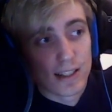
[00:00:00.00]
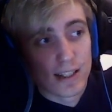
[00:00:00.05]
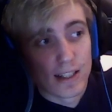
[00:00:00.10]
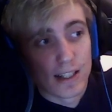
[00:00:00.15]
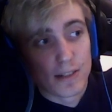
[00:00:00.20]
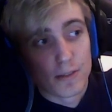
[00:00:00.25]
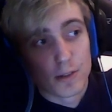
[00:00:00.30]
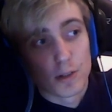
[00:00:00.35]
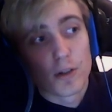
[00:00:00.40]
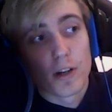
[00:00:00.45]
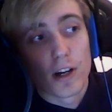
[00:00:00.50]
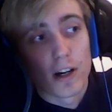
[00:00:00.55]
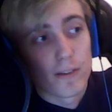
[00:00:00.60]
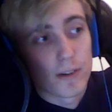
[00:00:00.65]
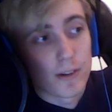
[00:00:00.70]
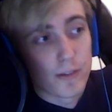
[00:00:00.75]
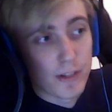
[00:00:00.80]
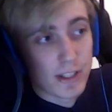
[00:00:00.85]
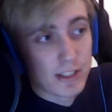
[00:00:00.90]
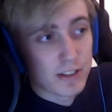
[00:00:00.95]
Even though the other
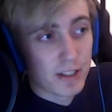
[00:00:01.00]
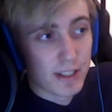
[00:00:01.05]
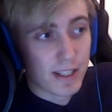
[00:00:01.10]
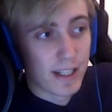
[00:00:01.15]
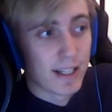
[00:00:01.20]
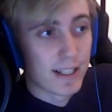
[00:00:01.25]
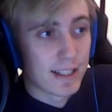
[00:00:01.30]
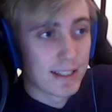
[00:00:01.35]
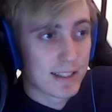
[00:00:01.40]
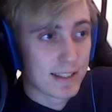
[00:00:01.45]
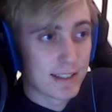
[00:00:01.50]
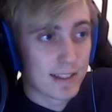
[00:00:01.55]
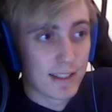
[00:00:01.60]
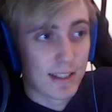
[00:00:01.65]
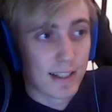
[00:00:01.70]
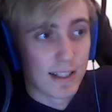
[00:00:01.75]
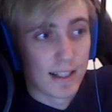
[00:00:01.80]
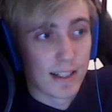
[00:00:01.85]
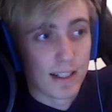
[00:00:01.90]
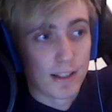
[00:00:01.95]
things are nice,
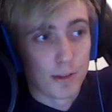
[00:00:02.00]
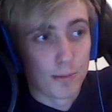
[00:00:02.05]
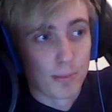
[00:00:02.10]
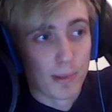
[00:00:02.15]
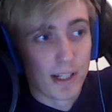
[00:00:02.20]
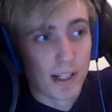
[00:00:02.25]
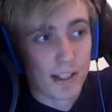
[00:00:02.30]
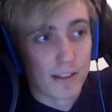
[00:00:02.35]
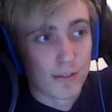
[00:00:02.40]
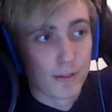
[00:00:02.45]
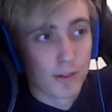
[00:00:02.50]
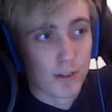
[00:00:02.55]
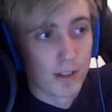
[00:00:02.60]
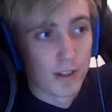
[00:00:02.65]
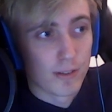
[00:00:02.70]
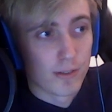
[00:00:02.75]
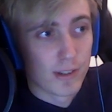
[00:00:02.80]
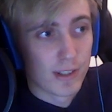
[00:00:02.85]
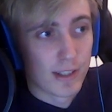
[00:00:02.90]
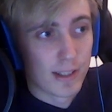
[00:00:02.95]
you buy it
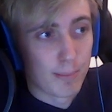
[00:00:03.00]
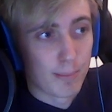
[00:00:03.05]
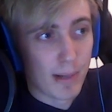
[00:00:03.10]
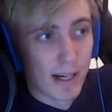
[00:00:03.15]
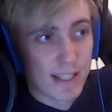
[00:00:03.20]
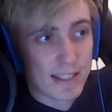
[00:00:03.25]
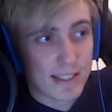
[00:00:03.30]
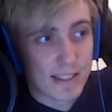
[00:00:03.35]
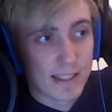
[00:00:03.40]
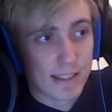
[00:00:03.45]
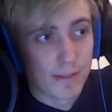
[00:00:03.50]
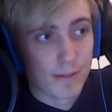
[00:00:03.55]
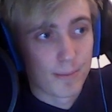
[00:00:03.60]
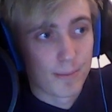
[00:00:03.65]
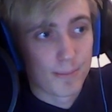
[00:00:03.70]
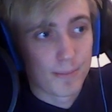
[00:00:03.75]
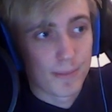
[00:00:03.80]
for the passive.